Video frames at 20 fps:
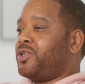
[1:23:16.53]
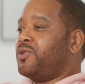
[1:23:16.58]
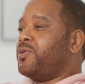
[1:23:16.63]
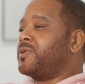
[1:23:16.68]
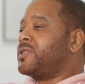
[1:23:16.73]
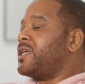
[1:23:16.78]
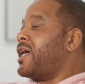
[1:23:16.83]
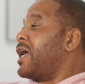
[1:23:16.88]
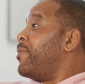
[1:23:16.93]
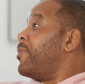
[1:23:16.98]
dude
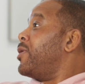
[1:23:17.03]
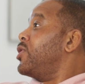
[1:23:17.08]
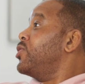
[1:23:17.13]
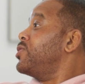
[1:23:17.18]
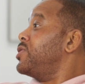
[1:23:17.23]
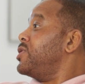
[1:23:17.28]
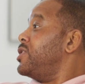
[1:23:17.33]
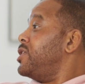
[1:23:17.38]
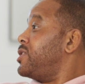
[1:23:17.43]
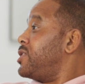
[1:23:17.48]
was like, I'm gonna
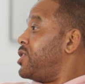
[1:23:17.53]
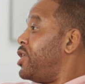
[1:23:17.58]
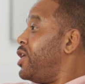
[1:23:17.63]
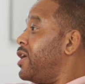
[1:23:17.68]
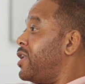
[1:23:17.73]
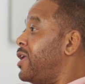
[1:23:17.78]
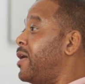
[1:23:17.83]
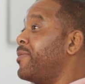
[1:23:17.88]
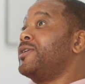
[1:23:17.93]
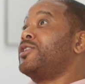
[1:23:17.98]
loosen this
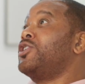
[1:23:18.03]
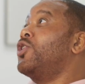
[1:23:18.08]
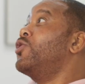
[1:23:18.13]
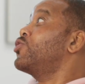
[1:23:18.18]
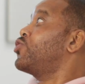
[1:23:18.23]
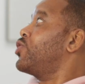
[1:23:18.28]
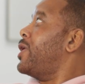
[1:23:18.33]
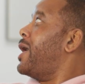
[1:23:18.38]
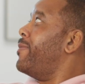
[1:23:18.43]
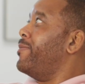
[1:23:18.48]
thing a little bit.
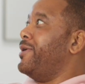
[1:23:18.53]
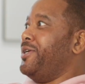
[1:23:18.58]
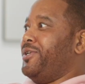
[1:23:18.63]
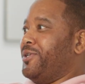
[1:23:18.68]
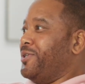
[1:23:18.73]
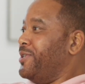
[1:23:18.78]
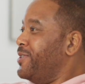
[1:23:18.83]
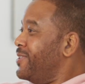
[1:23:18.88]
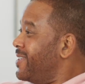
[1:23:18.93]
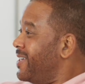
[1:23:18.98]
Don't drop me,
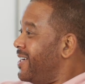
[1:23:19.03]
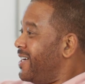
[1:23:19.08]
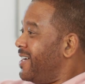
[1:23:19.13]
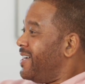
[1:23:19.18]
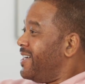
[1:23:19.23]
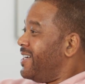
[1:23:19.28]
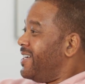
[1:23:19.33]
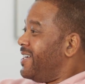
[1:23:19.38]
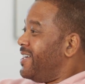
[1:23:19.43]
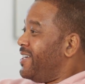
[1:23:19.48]
dude.
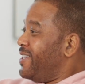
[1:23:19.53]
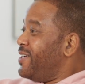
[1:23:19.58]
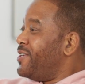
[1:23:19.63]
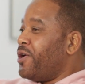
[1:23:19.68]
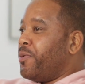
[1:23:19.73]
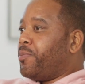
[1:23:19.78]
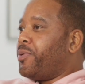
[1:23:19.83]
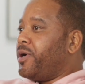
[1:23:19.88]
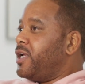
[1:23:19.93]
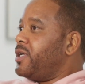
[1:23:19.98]

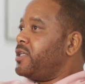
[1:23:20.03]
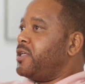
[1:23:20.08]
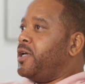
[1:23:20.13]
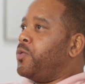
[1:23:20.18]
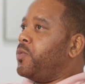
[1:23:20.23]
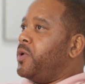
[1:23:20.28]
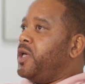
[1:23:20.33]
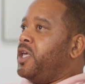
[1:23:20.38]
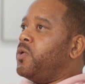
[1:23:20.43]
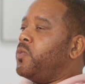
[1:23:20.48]
But
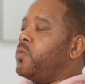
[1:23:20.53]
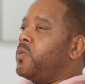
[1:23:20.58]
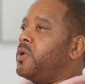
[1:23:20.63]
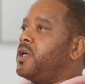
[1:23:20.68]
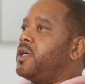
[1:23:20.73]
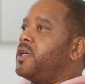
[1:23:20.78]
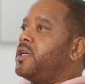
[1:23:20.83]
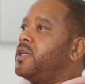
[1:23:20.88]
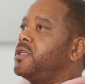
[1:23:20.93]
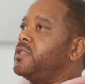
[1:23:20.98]
it
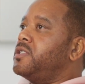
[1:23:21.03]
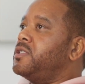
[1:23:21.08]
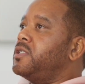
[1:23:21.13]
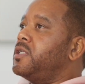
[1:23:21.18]
was